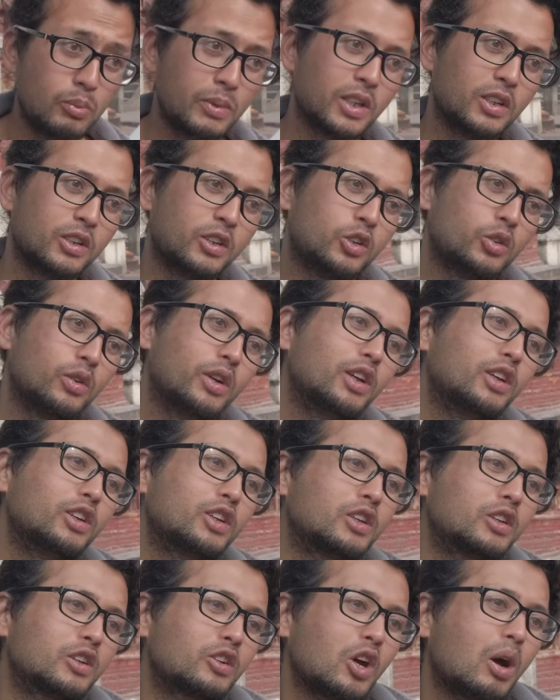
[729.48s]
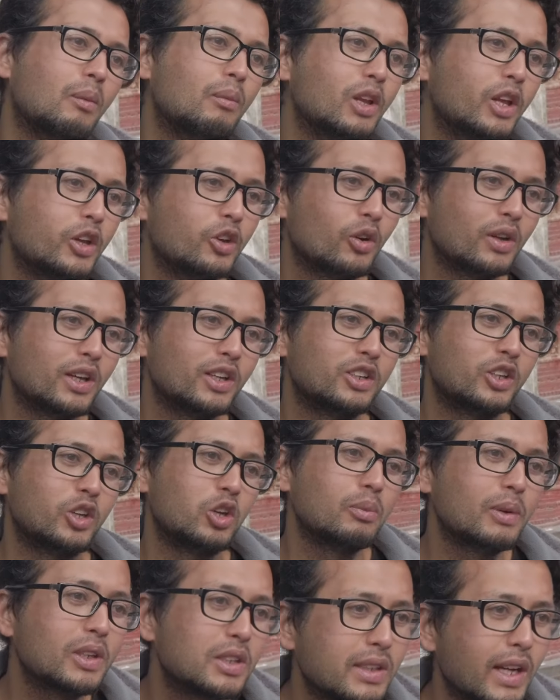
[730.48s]
humans. So it is commonly known as
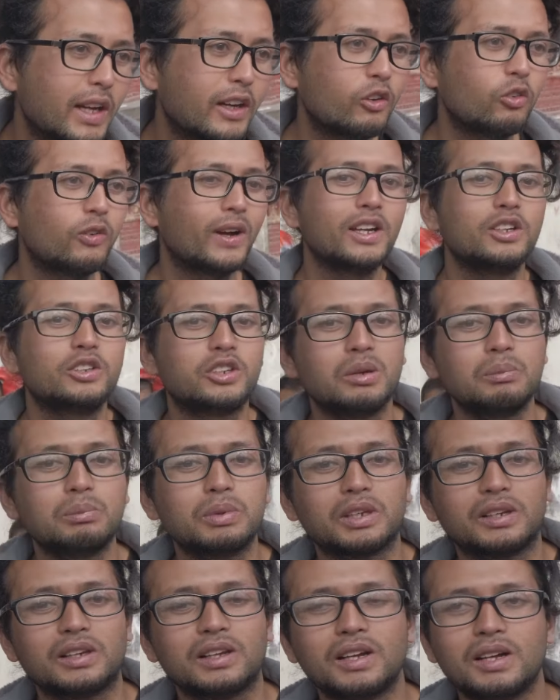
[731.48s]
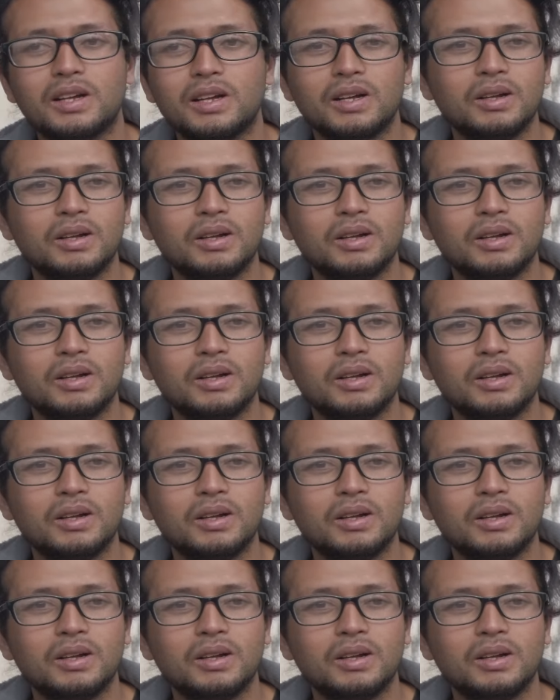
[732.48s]
human sacrifice temple.